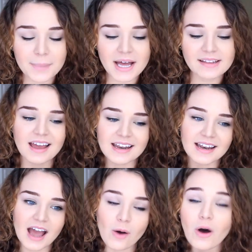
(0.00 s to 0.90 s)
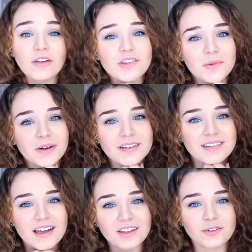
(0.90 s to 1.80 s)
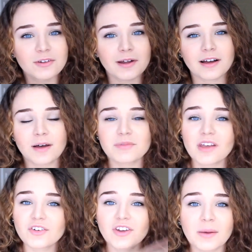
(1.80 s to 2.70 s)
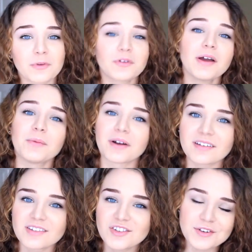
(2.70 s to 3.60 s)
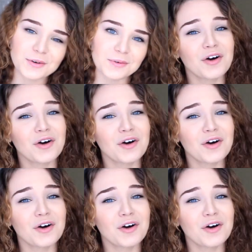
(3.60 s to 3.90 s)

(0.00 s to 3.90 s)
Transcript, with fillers: But it now also works at youtube.com slash game with gray works too.